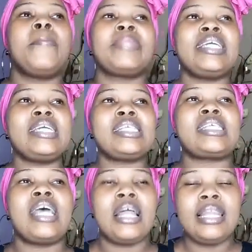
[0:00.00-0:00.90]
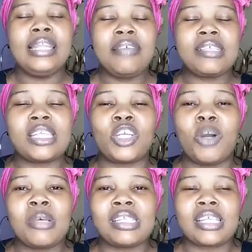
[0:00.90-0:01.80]
please leave it in the
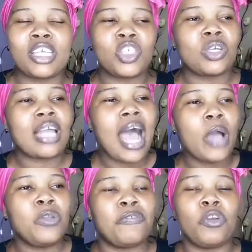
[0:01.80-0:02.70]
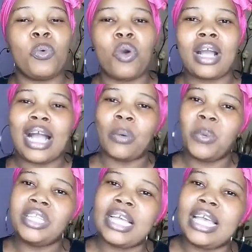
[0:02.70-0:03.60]
comment section how you feel one can
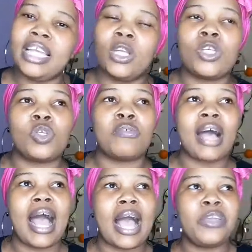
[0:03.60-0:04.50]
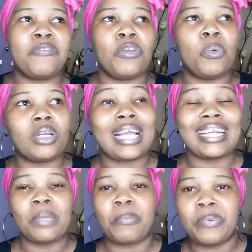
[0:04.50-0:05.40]
win their in-laws over, how you feel one
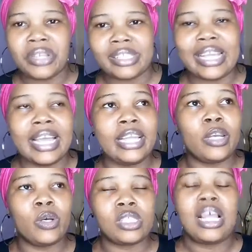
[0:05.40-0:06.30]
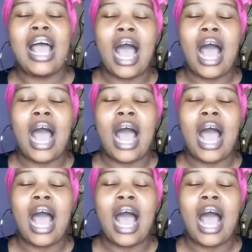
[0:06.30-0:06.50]
can impress their in-laws.